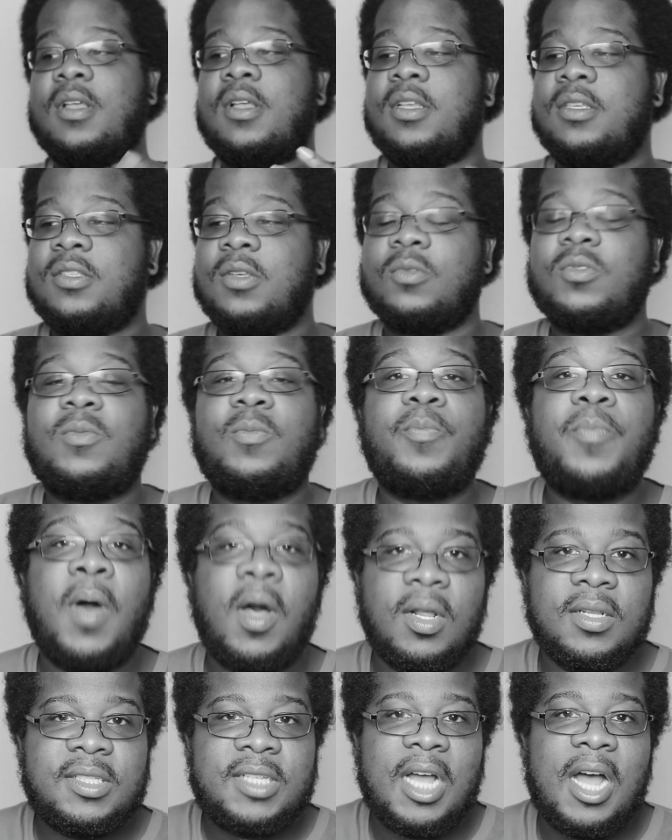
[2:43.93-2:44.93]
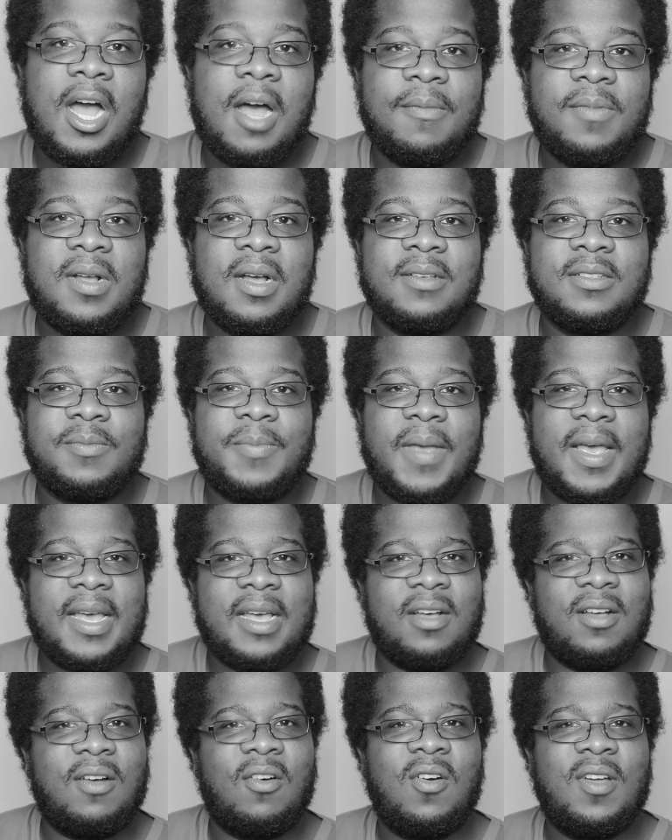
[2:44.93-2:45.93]
So Tom comes back
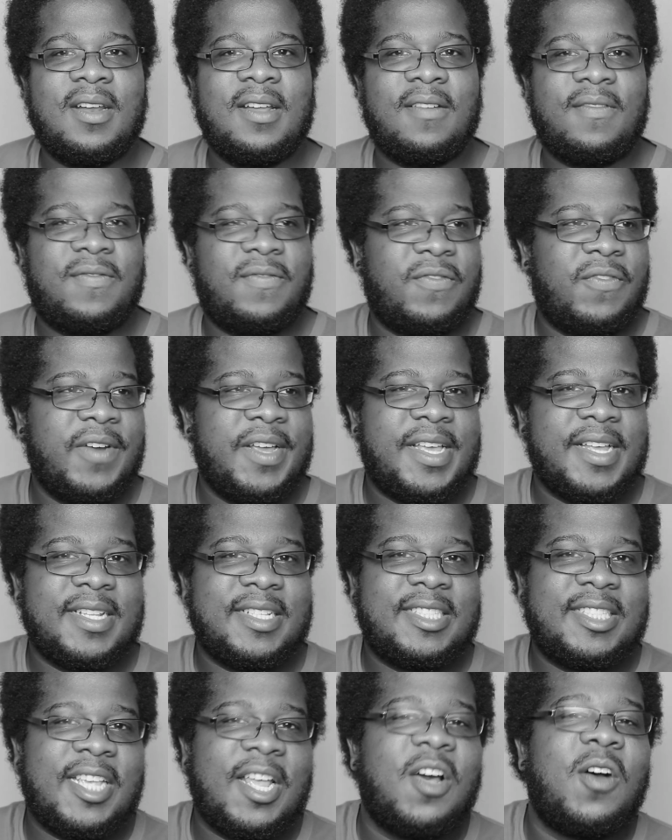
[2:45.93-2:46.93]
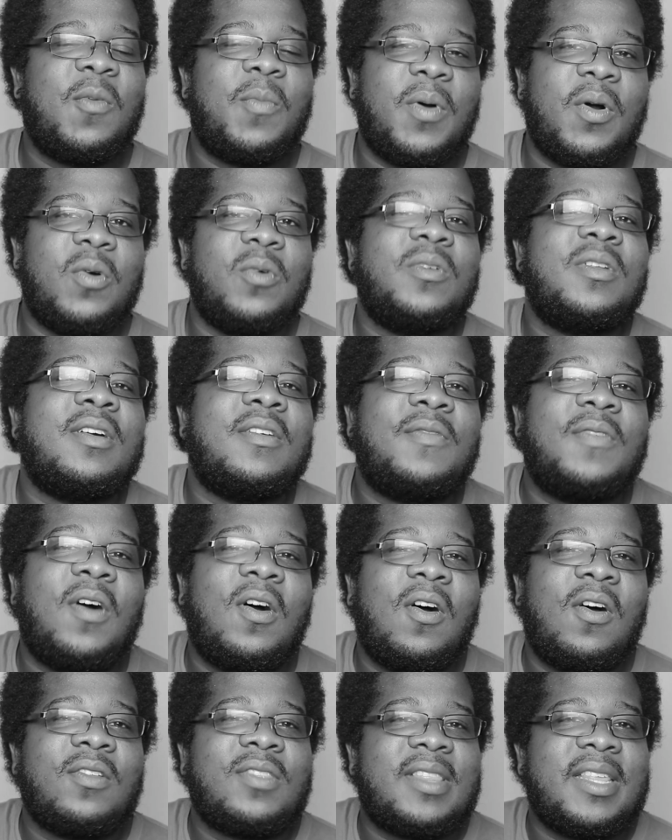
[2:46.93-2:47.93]
on a freaking sailboat of
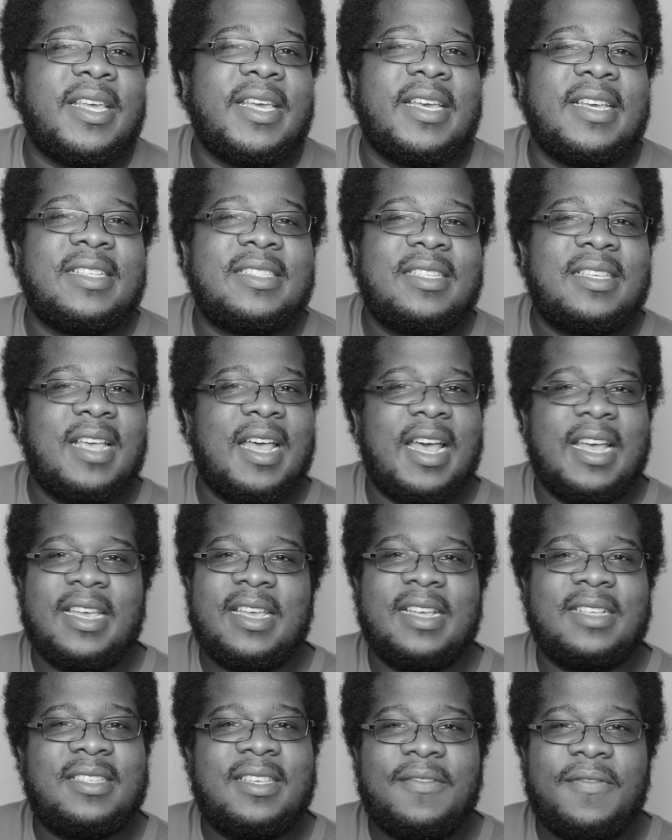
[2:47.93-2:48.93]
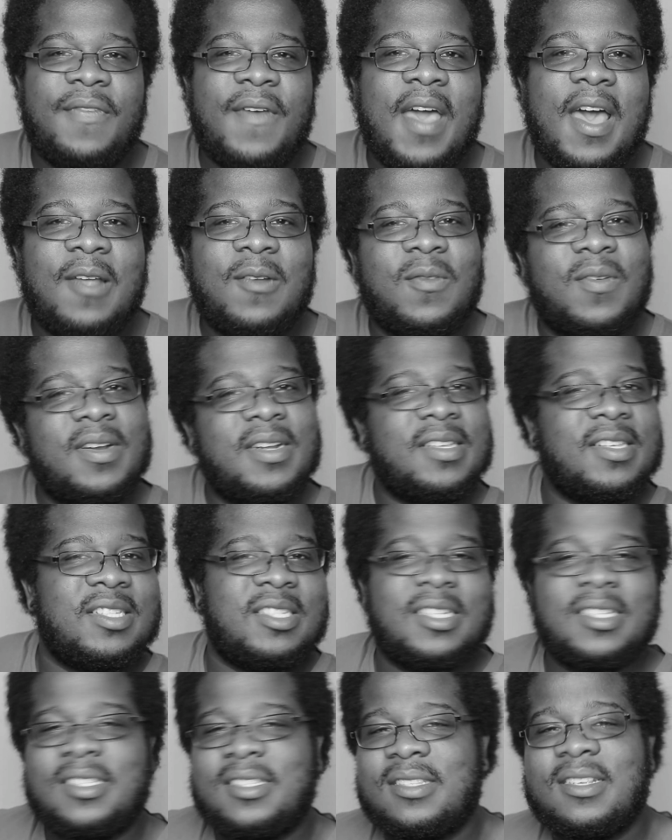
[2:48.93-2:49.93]
all things. I guess he found one and it
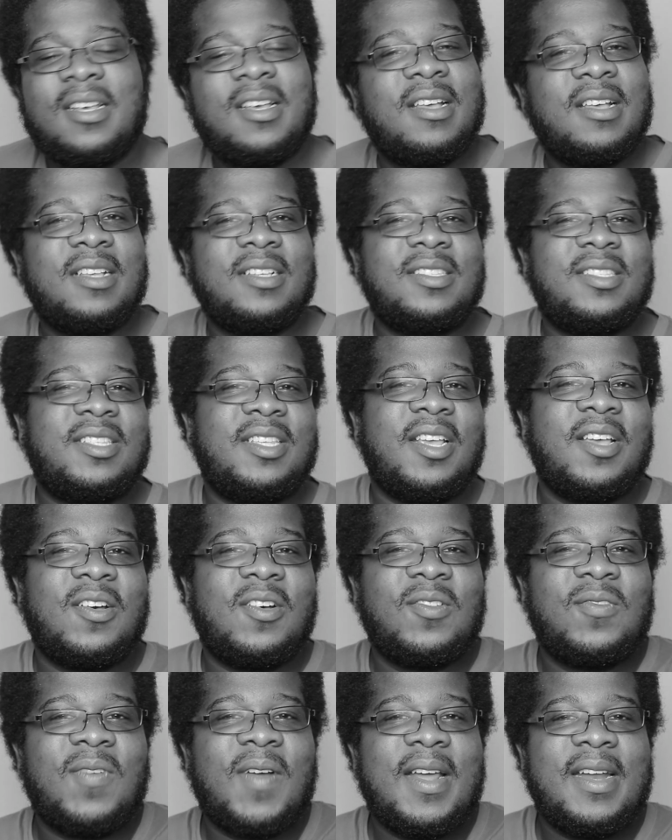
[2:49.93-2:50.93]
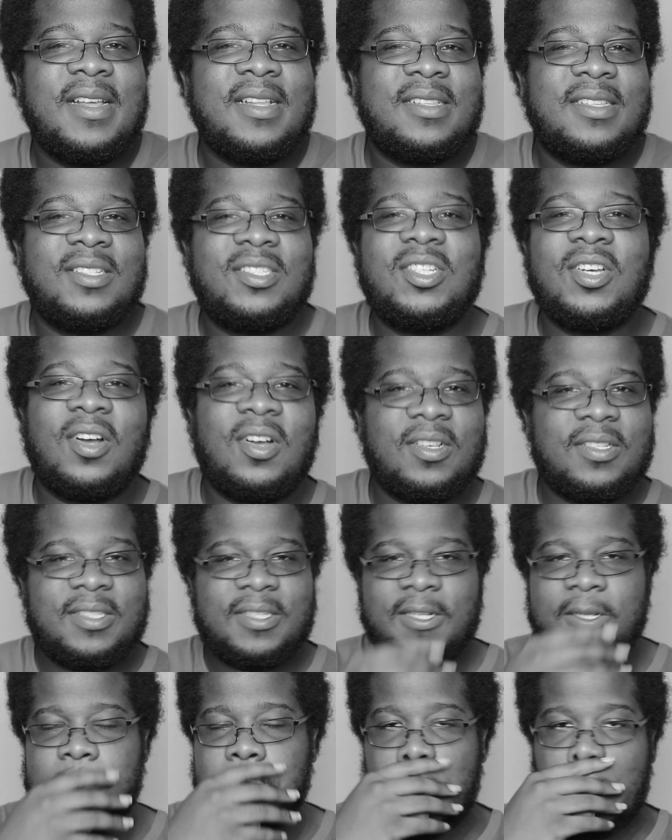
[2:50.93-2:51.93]
just sailed right into
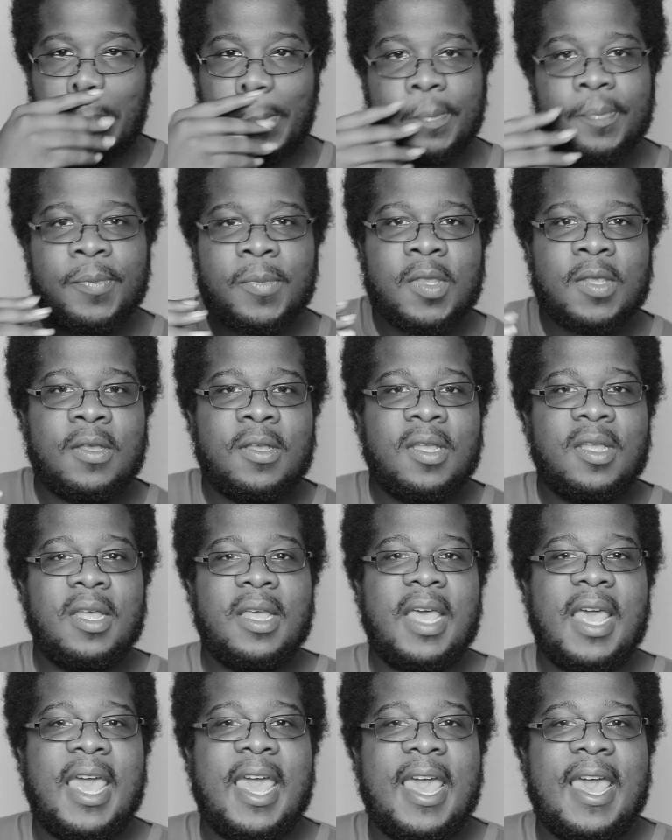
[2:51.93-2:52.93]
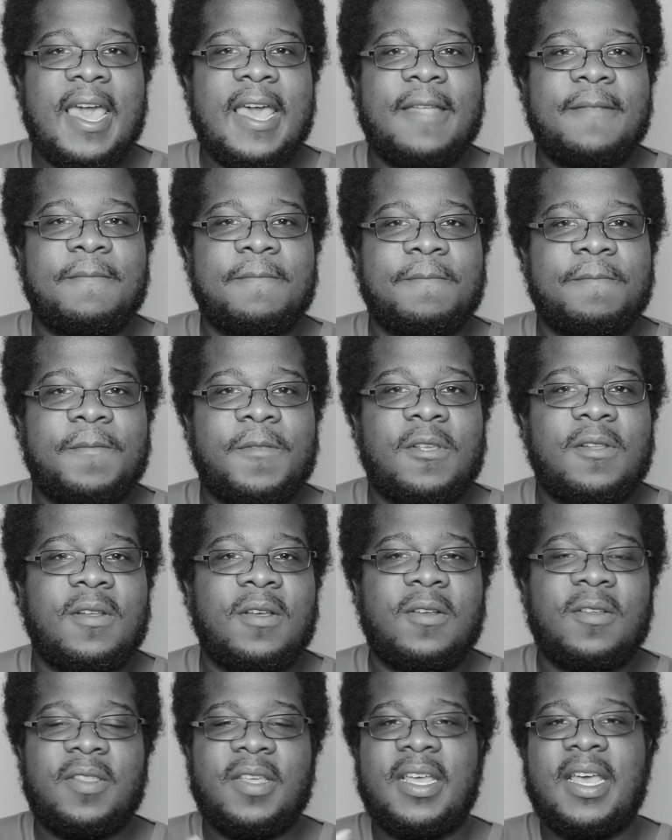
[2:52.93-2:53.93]
Charleston. And,
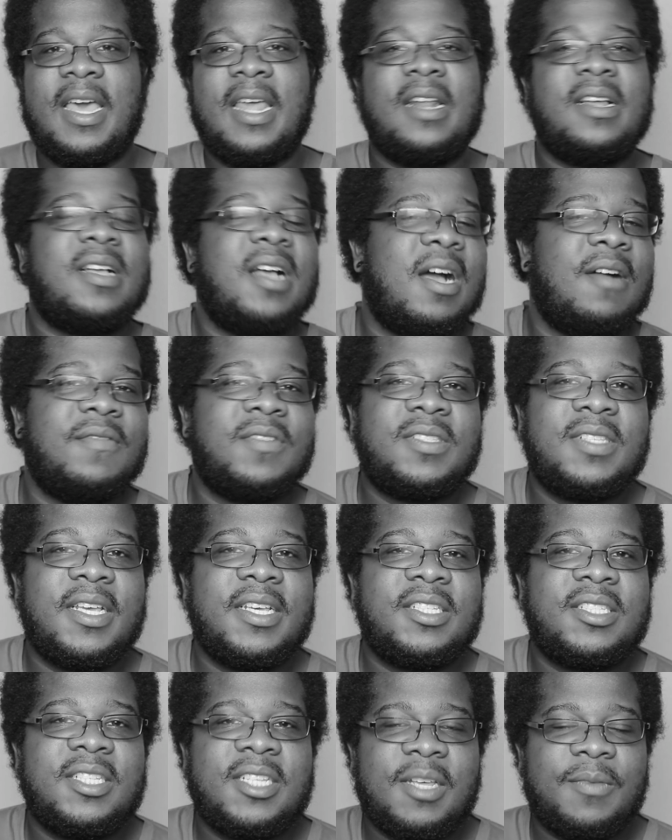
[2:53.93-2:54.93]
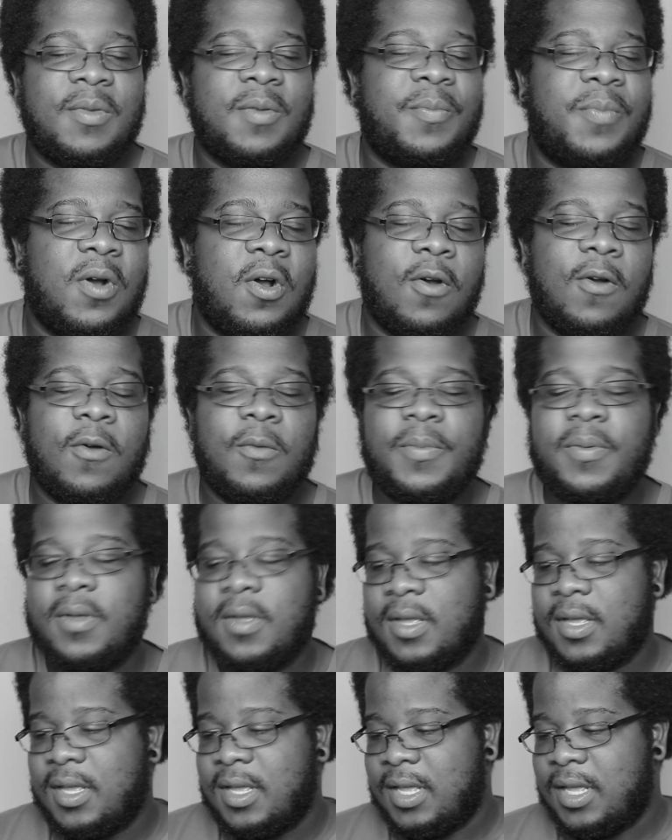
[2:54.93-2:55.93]
they had a conversation, him and Pope.
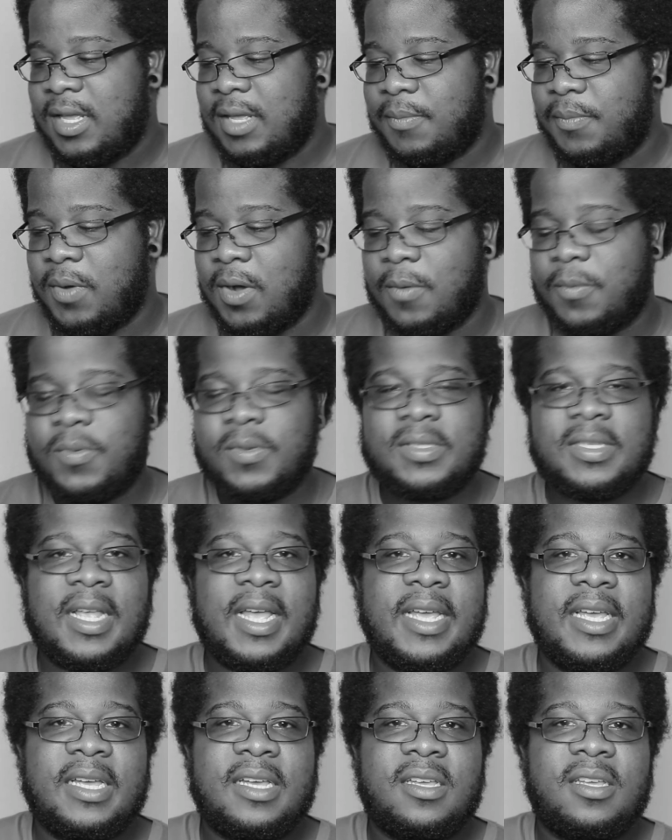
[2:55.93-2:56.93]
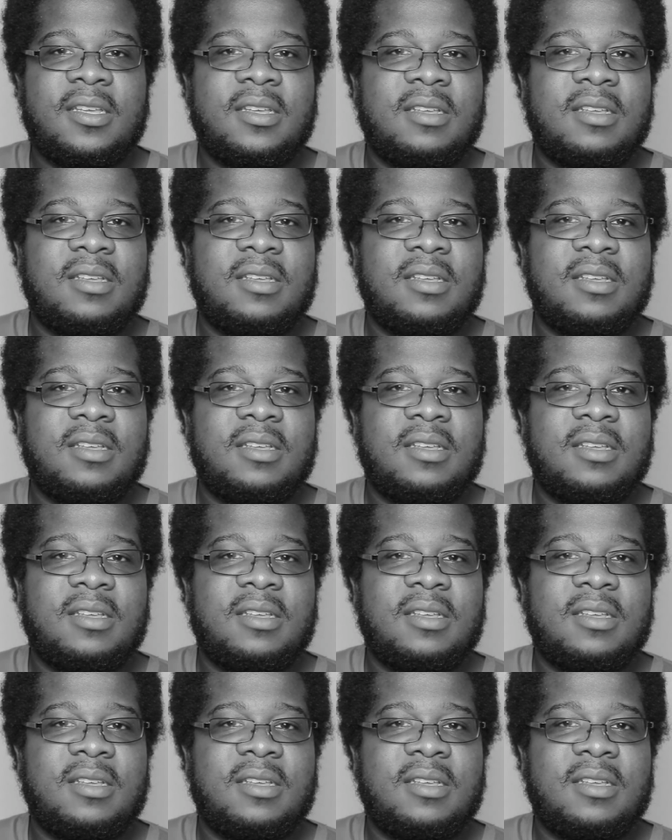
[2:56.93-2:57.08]
Pope was like,